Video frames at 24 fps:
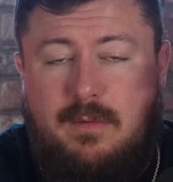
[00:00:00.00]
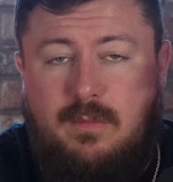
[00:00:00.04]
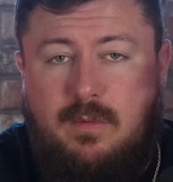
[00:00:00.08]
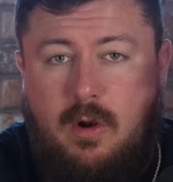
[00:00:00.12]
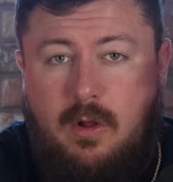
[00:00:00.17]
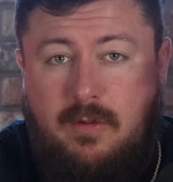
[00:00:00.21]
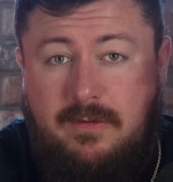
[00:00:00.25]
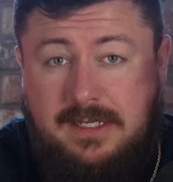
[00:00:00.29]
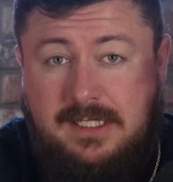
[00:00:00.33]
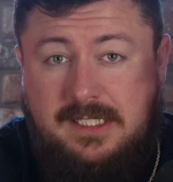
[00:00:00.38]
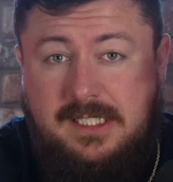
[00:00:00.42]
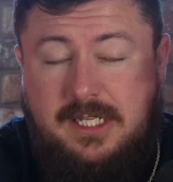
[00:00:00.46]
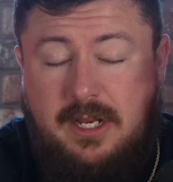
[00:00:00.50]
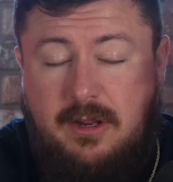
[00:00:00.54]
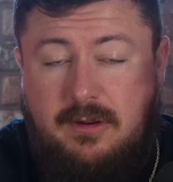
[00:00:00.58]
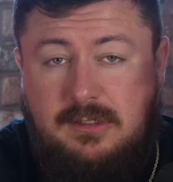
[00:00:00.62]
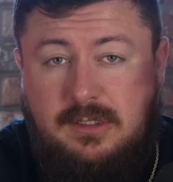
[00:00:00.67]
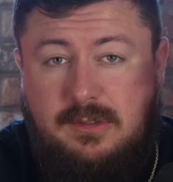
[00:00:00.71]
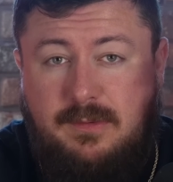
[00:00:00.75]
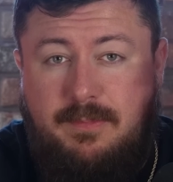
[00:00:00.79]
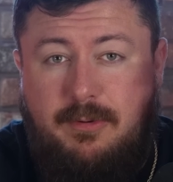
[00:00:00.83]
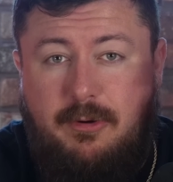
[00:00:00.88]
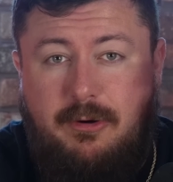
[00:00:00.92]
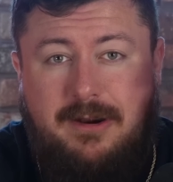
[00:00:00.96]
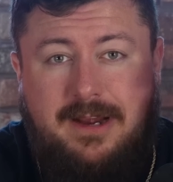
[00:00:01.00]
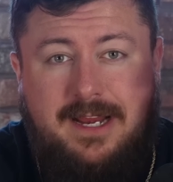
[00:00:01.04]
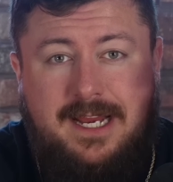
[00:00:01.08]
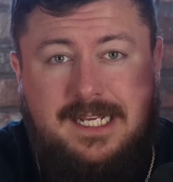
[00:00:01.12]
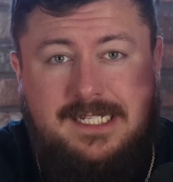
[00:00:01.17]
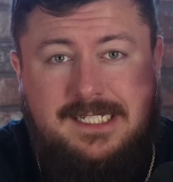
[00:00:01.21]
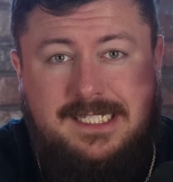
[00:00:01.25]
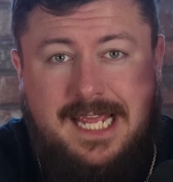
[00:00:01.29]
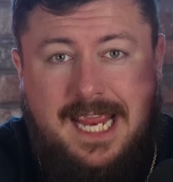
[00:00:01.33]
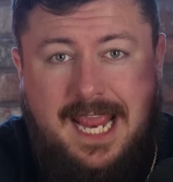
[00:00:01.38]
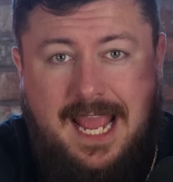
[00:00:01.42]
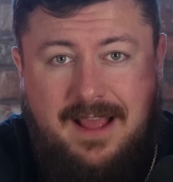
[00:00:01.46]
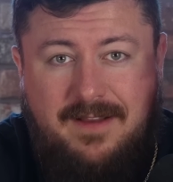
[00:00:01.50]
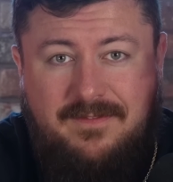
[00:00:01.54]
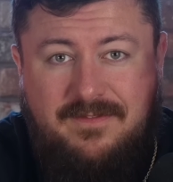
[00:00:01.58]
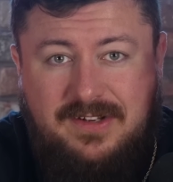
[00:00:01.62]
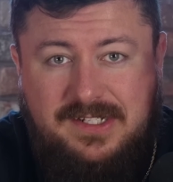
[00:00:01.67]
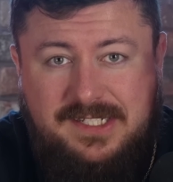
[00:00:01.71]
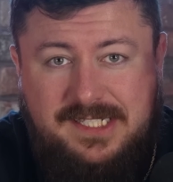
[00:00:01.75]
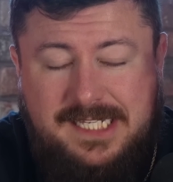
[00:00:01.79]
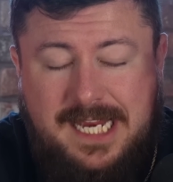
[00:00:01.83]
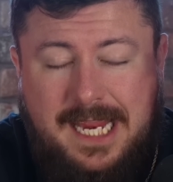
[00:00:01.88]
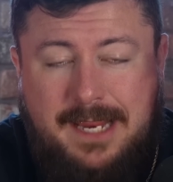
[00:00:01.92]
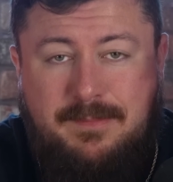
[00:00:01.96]
Rolling Stone's reporting is. They have
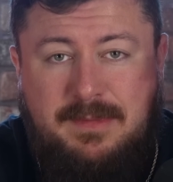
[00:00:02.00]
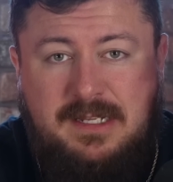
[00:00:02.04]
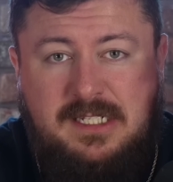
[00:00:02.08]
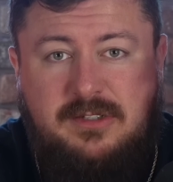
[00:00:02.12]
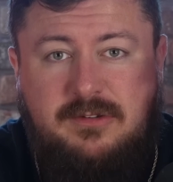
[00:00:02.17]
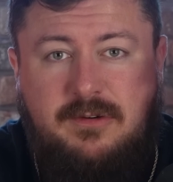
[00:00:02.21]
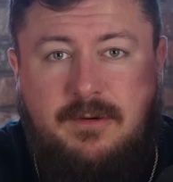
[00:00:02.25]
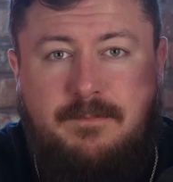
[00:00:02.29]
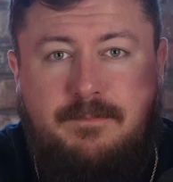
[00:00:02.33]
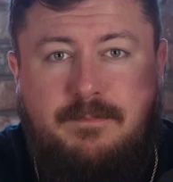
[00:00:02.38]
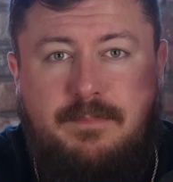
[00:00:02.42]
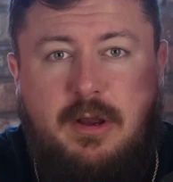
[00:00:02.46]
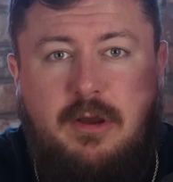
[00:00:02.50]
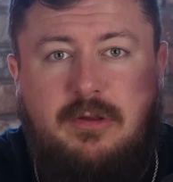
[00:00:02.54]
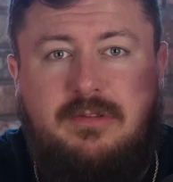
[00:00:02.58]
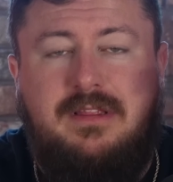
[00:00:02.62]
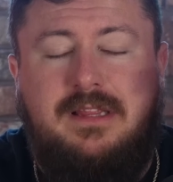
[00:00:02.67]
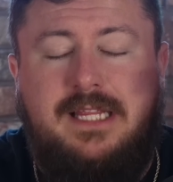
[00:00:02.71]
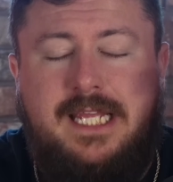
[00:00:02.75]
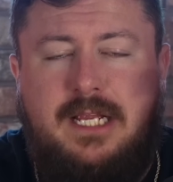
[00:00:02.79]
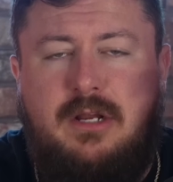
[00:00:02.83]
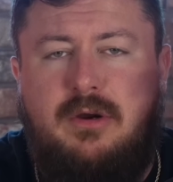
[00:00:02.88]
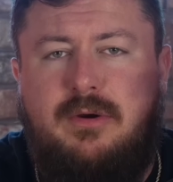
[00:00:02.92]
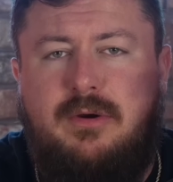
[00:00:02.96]
statements from both legal